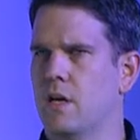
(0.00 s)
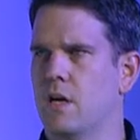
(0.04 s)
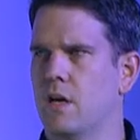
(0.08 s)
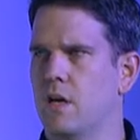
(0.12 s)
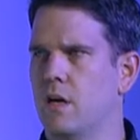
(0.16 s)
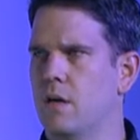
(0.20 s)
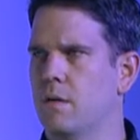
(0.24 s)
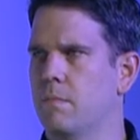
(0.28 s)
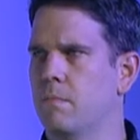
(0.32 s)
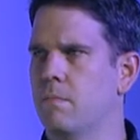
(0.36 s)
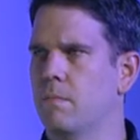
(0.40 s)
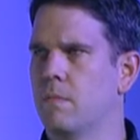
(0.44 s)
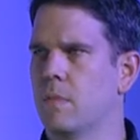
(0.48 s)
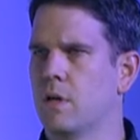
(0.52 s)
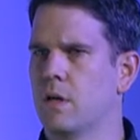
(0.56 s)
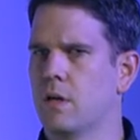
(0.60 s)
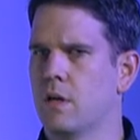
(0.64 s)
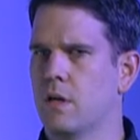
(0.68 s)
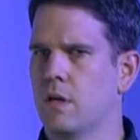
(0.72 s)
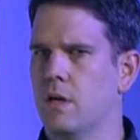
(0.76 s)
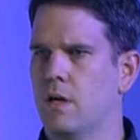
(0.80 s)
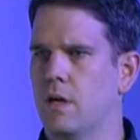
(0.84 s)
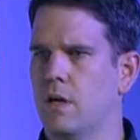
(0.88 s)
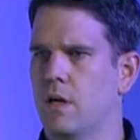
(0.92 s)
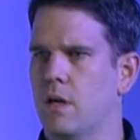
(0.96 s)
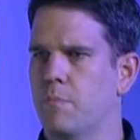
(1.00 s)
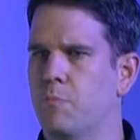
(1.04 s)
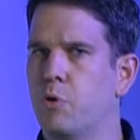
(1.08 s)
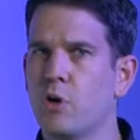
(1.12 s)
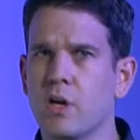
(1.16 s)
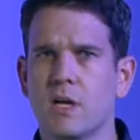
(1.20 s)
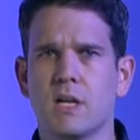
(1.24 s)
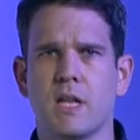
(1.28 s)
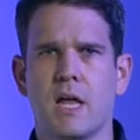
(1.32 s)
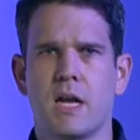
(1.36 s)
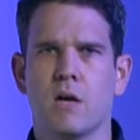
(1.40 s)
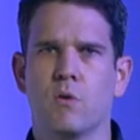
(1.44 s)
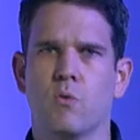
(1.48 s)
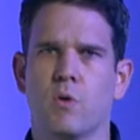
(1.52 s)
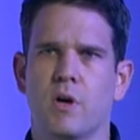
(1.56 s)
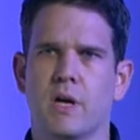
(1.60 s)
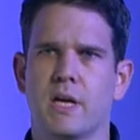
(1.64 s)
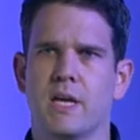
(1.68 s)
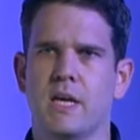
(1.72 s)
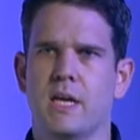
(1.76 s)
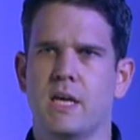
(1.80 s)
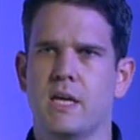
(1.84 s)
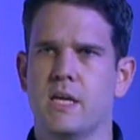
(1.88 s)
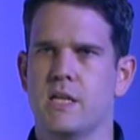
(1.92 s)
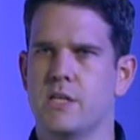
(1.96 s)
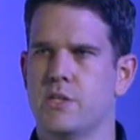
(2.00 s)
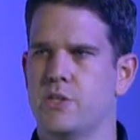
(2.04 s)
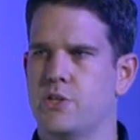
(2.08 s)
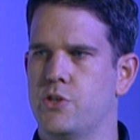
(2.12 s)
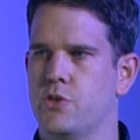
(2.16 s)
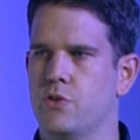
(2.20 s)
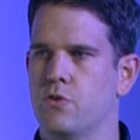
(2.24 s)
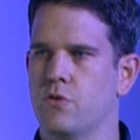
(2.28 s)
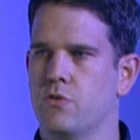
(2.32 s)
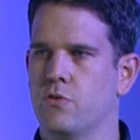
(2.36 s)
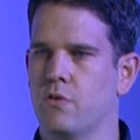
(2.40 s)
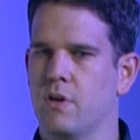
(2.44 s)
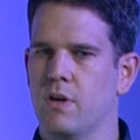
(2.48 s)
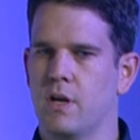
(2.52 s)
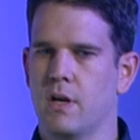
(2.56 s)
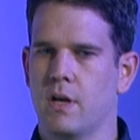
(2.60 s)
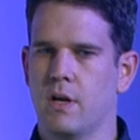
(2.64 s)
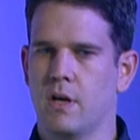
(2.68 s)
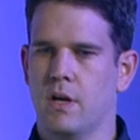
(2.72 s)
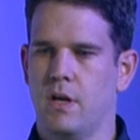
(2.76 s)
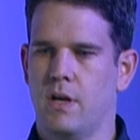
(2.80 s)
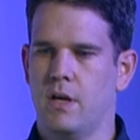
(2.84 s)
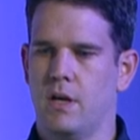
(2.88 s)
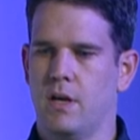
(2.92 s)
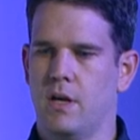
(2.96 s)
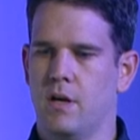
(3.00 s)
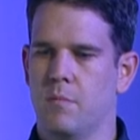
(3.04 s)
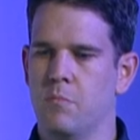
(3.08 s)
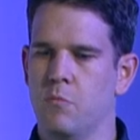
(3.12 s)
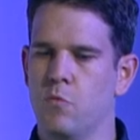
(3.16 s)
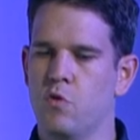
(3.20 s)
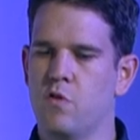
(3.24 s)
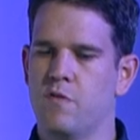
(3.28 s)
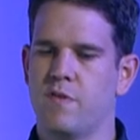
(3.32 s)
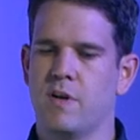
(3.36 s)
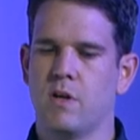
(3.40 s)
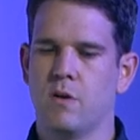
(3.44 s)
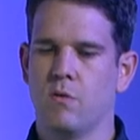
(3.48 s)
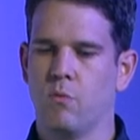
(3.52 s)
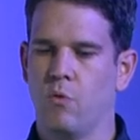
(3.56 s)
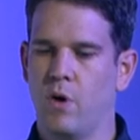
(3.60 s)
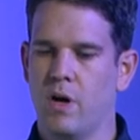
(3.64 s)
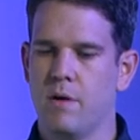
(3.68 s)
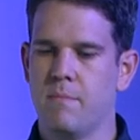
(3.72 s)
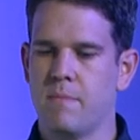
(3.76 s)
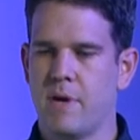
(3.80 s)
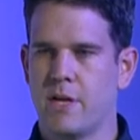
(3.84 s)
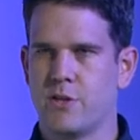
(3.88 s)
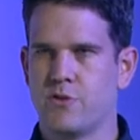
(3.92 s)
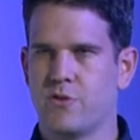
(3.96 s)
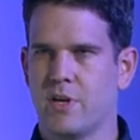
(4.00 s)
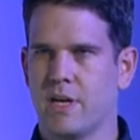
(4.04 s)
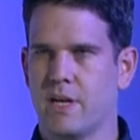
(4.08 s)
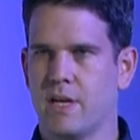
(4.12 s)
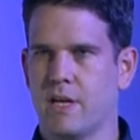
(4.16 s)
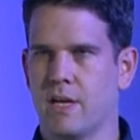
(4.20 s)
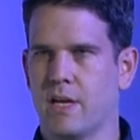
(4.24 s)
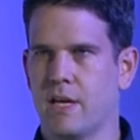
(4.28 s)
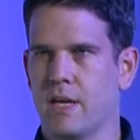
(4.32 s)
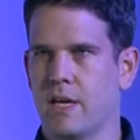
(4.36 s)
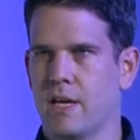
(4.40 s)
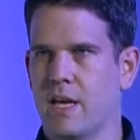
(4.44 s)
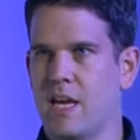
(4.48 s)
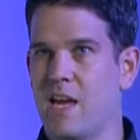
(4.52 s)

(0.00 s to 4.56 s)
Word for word: Um, uh, putting a lot of work into uh, moving one metric,